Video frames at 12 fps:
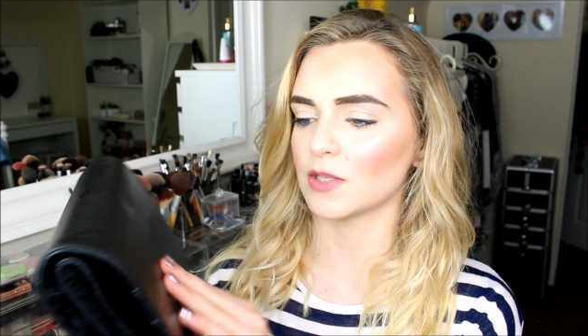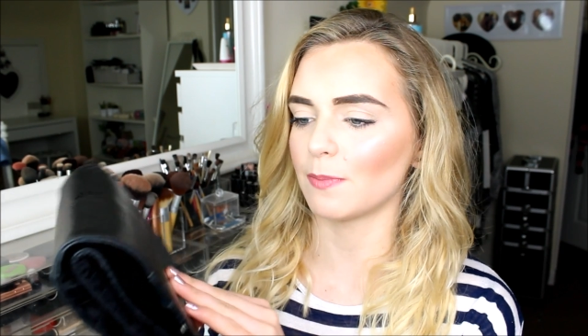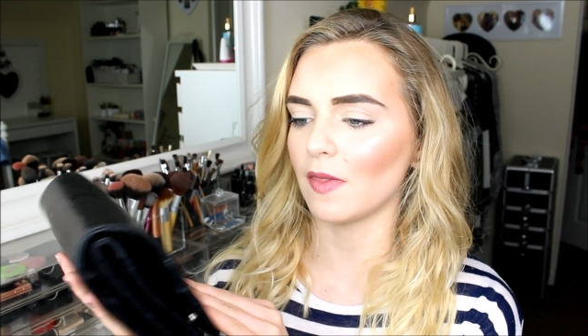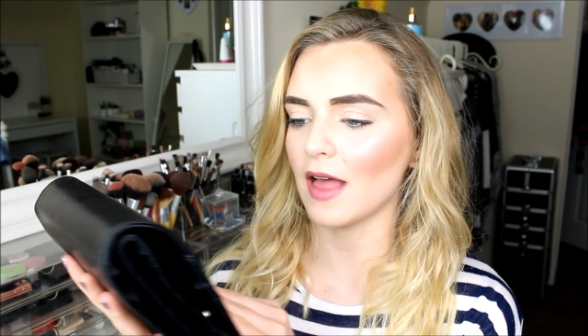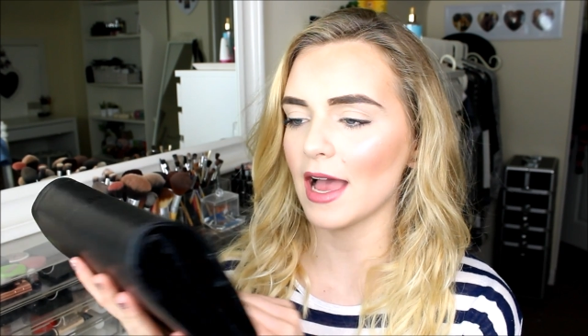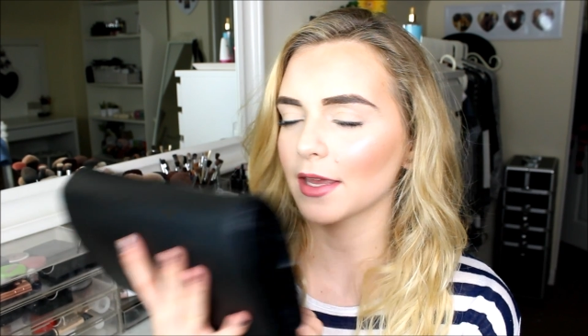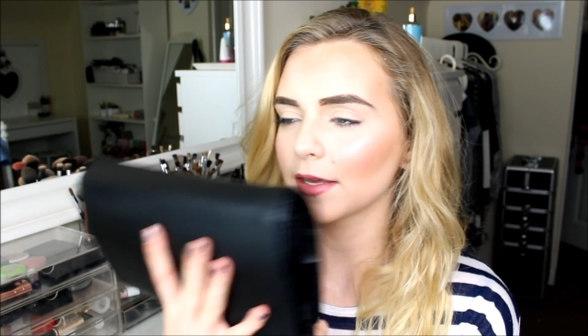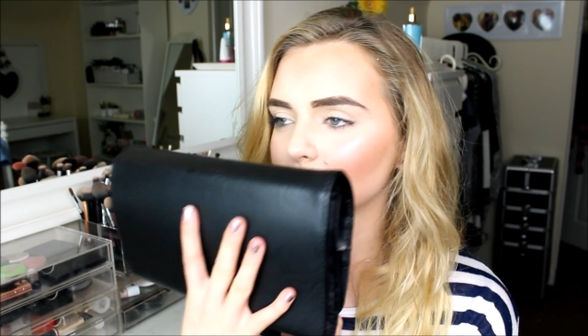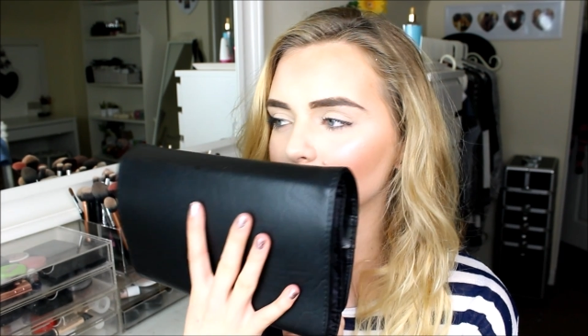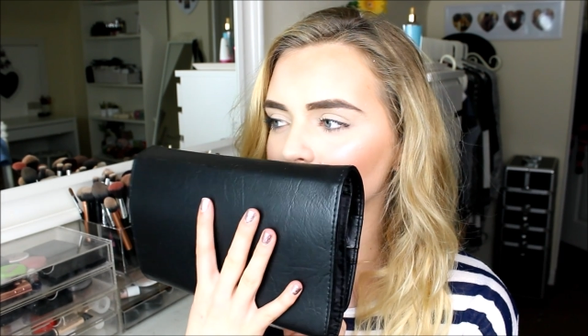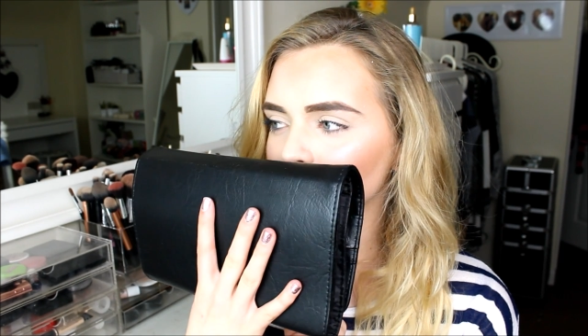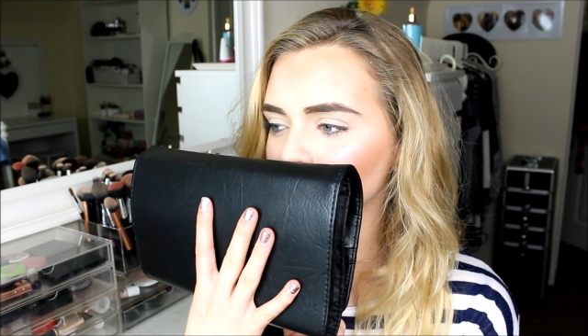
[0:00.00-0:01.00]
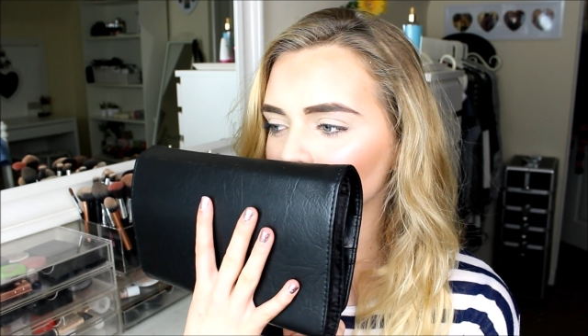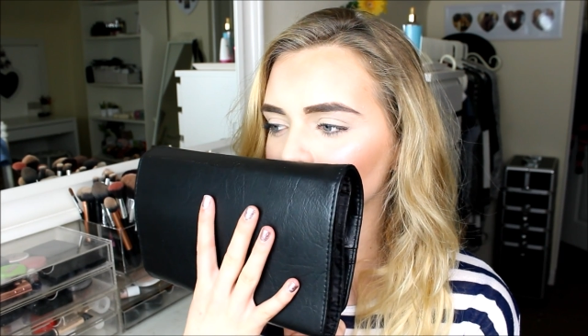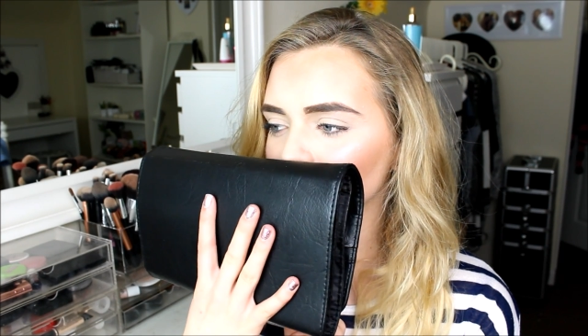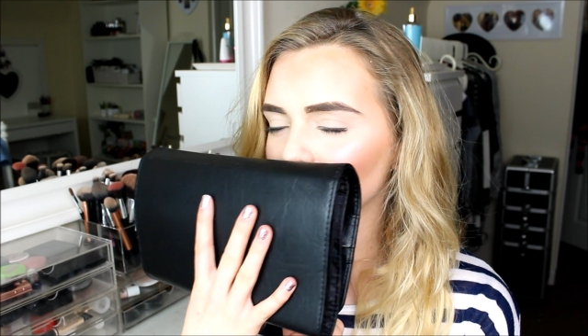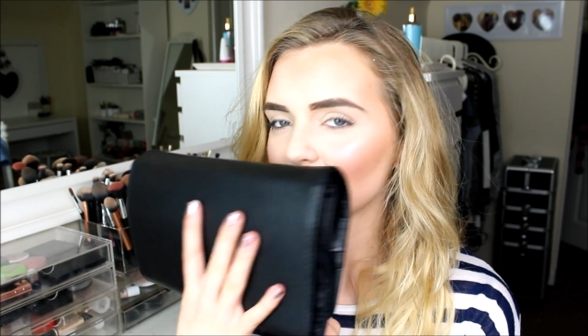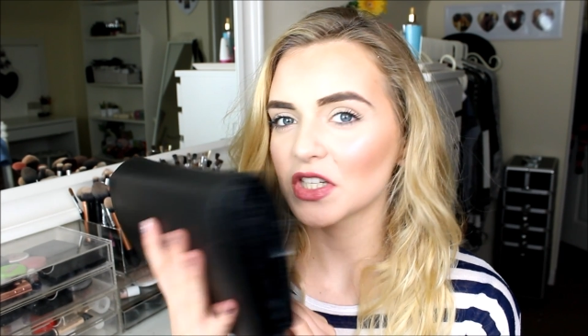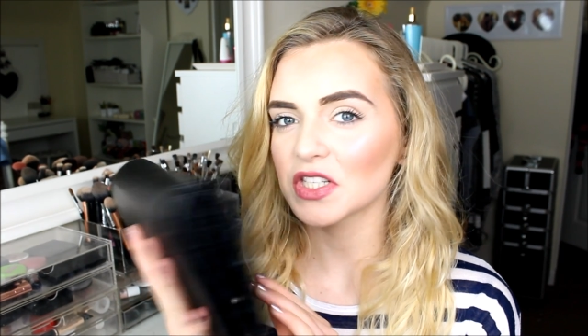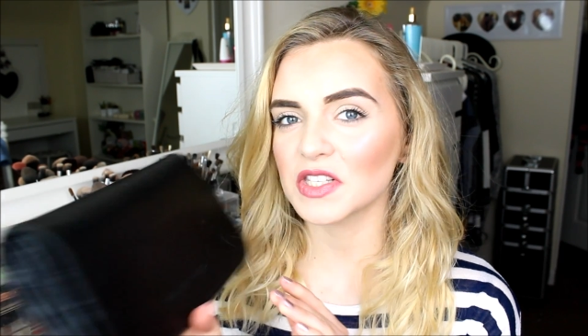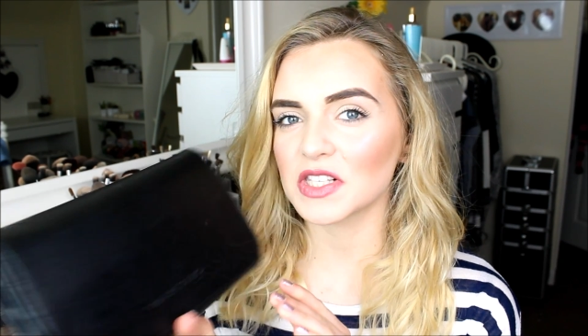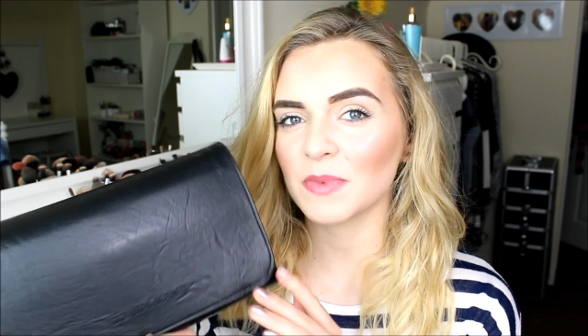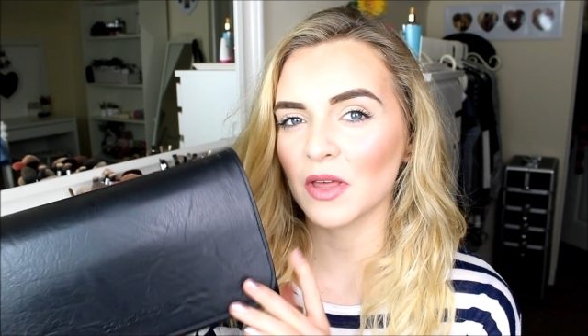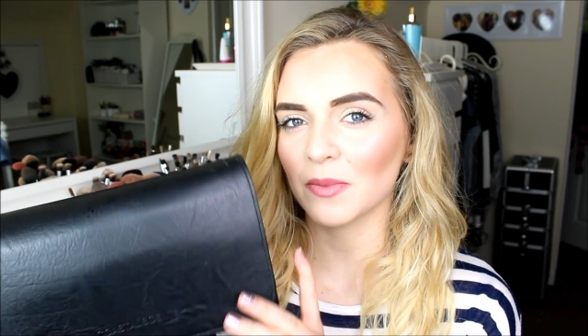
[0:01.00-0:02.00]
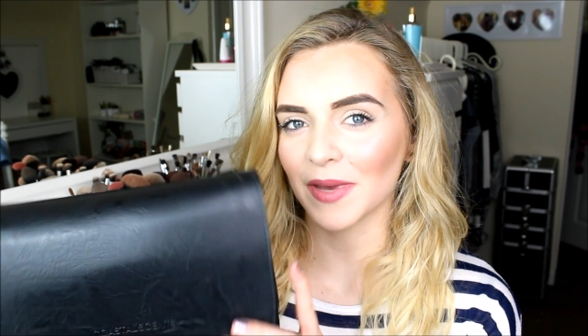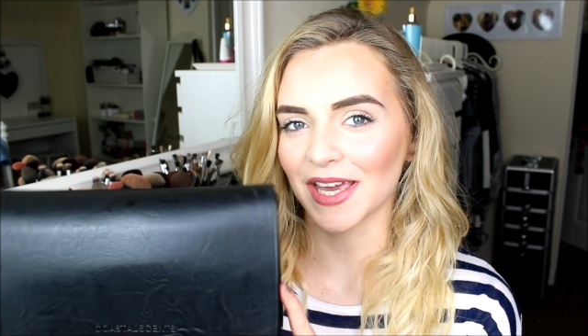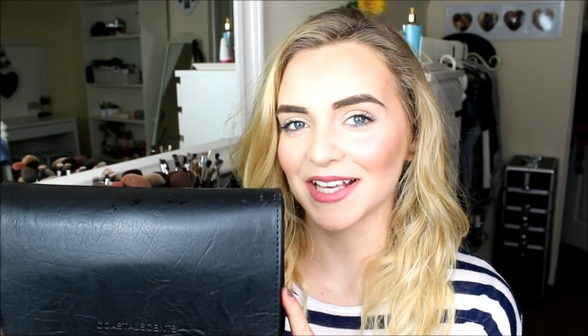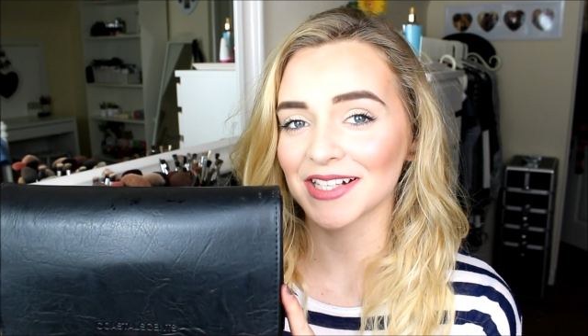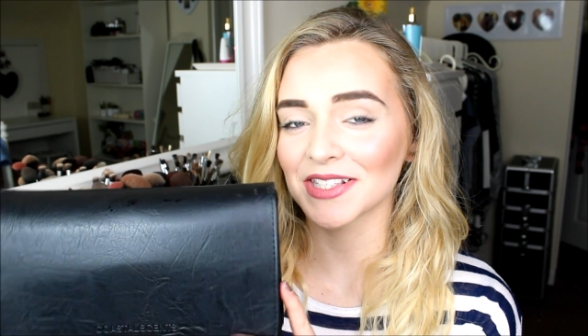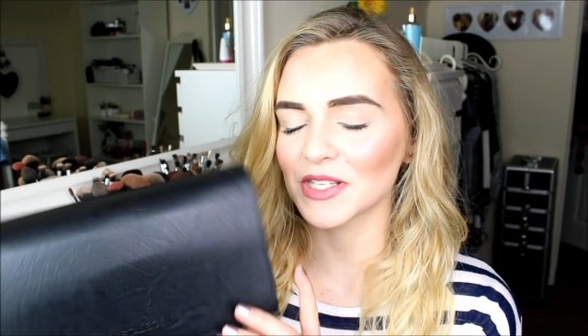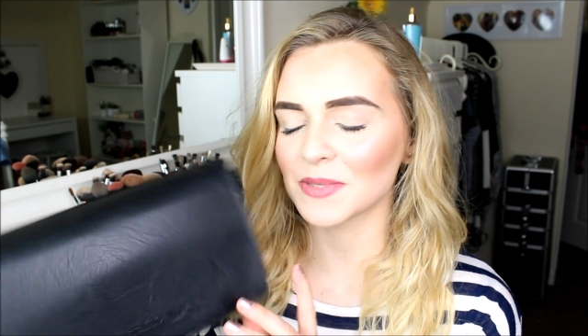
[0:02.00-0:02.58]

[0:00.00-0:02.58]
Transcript: just black. It doesn't smell the best, it